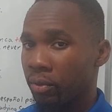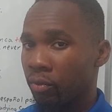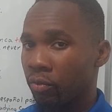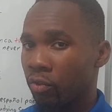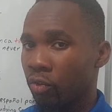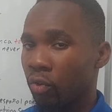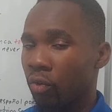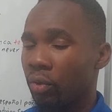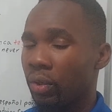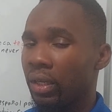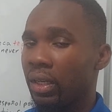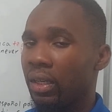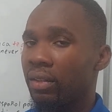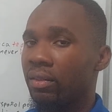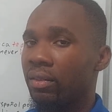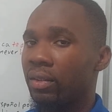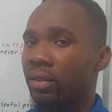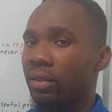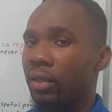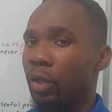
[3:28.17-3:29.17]
So
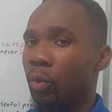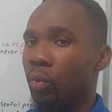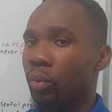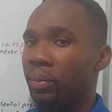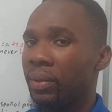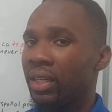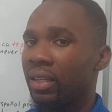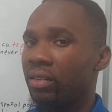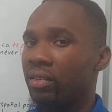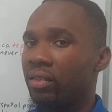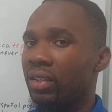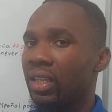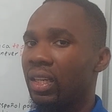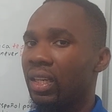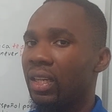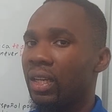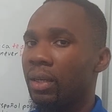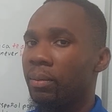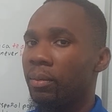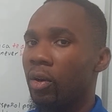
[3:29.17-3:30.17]
it would be a
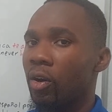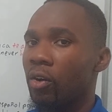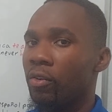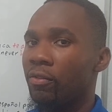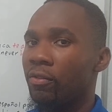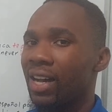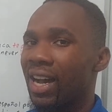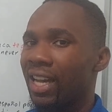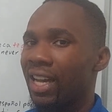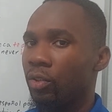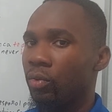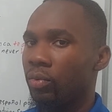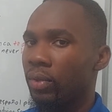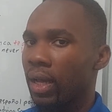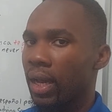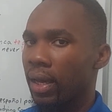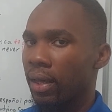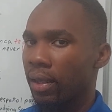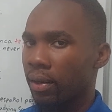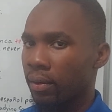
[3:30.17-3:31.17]
synonym of
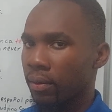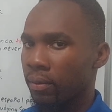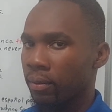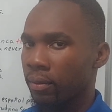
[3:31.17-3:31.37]
ayudar.